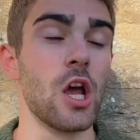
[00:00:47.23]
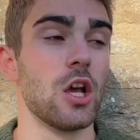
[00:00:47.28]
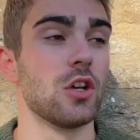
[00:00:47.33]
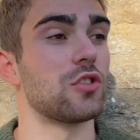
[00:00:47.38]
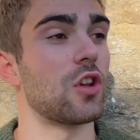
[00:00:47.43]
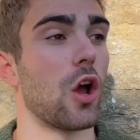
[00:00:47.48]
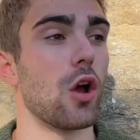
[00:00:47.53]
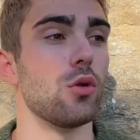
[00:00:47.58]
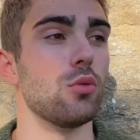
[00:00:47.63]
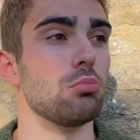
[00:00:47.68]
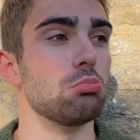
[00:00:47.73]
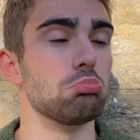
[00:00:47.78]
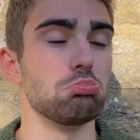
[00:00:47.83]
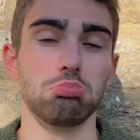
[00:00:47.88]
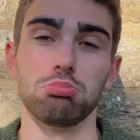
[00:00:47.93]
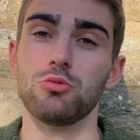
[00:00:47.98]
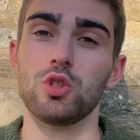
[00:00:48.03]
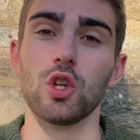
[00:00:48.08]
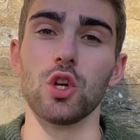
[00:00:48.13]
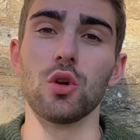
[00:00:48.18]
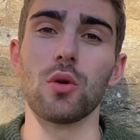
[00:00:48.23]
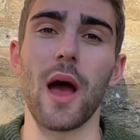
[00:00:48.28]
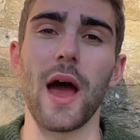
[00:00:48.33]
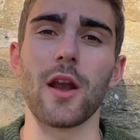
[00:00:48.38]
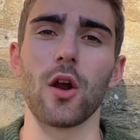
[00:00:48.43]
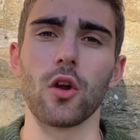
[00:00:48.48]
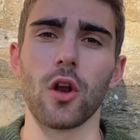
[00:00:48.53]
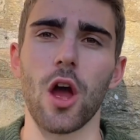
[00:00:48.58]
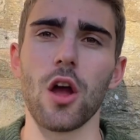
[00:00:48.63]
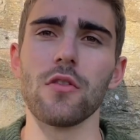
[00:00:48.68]
So do head
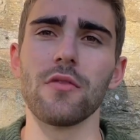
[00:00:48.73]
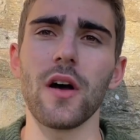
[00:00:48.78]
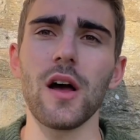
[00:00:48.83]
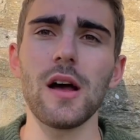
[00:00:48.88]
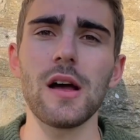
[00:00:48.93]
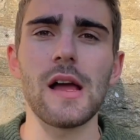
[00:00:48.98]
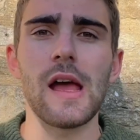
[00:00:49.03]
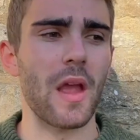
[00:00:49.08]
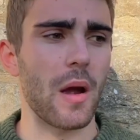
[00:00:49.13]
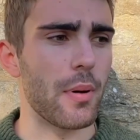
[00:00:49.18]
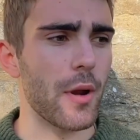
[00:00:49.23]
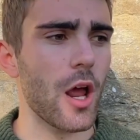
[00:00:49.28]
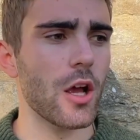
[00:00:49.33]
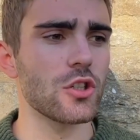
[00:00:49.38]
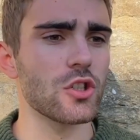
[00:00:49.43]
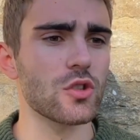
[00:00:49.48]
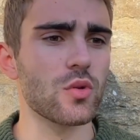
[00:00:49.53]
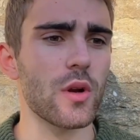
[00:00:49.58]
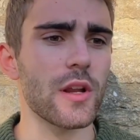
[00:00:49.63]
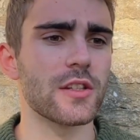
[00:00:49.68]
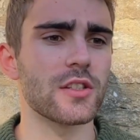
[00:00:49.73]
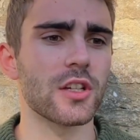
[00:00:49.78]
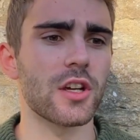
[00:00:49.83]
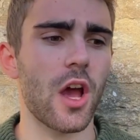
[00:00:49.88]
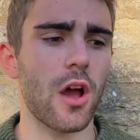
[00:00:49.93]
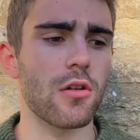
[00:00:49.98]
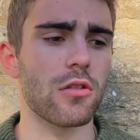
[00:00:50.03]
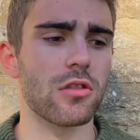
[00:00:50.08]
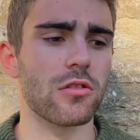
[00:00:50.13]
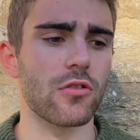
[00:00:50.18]
on over. But I just wanted to
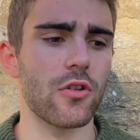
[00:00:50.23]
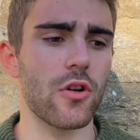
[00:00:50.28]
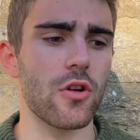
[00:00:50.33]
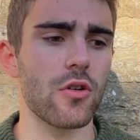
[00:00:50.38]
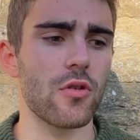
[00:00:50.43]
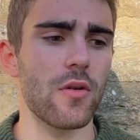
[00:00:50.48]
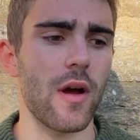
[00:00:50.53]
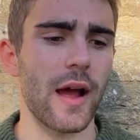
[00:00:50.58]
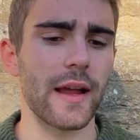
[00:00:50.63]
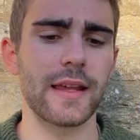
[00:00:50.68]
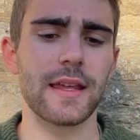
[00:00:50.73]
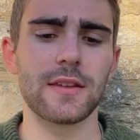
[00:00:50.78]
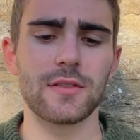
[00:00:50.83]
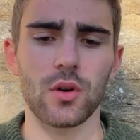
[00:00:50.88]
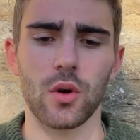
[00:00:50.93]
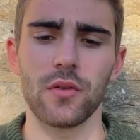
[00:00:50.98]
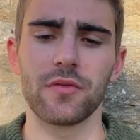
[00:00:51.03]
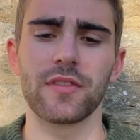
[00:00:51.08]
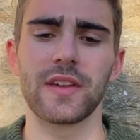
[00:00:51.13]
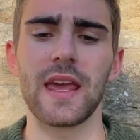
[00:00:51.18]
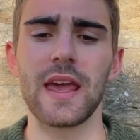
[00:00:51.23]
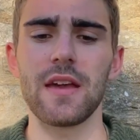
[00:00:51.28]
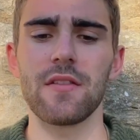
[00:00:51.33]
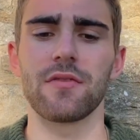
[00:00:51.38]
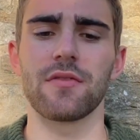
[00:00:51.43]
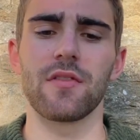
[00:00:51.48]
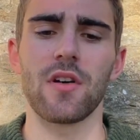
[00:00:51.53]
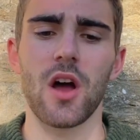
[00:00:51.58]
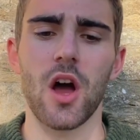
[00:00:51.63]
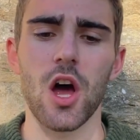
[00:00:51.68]
go through and sort of
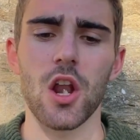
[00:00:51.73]
give